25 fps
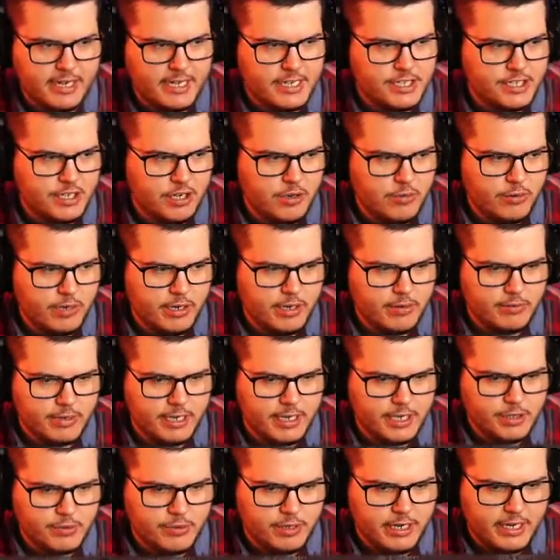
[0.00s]
It's so weird when
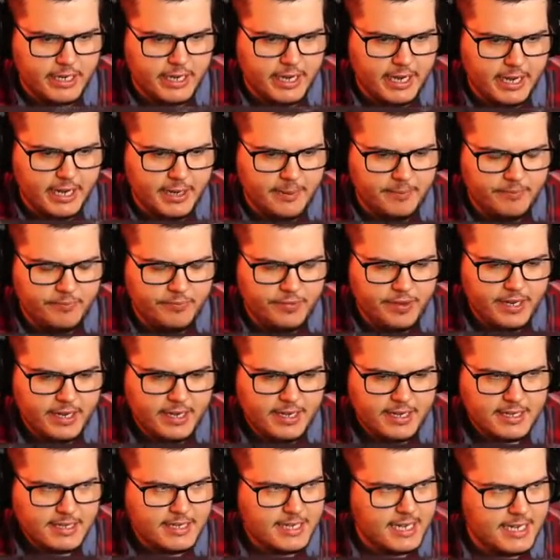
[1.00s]
I join a game
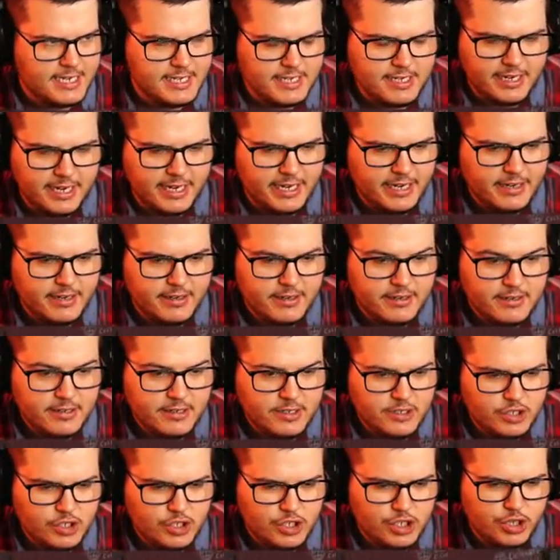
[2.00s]
that's like
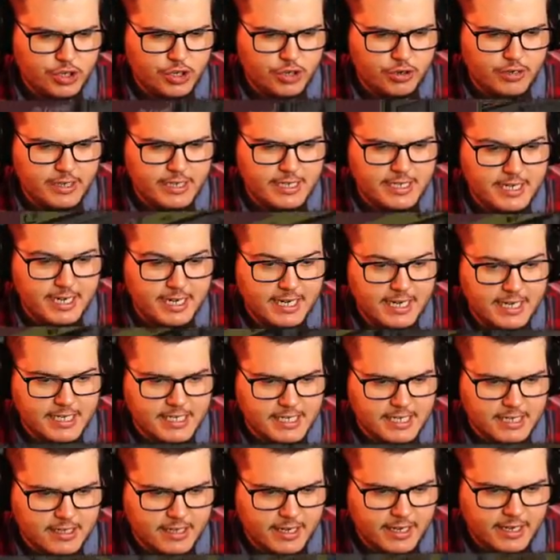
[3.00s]
just 30
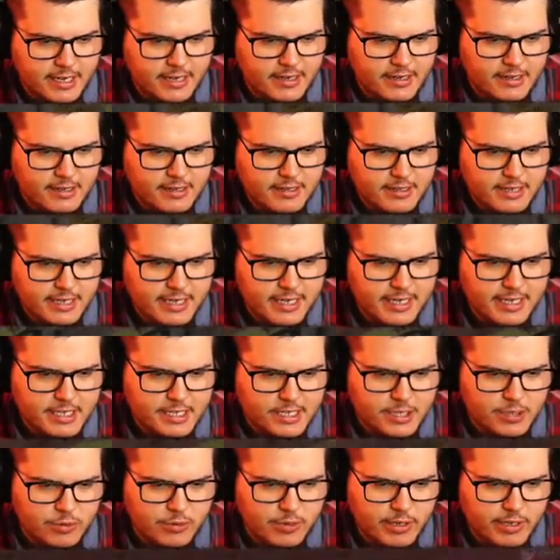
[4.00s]
seconds late. That gets
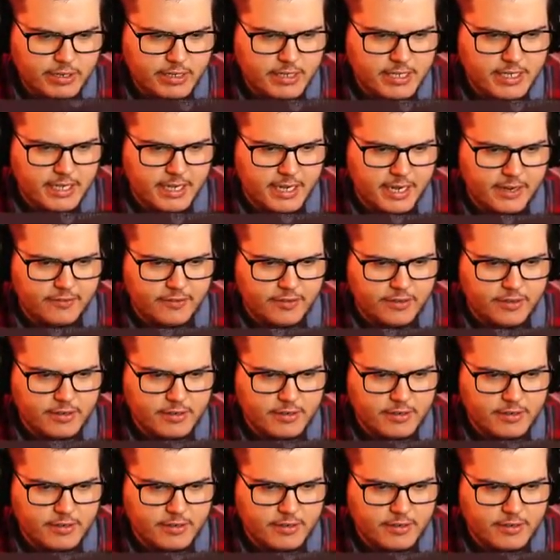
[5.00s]
the weirdest thing ever.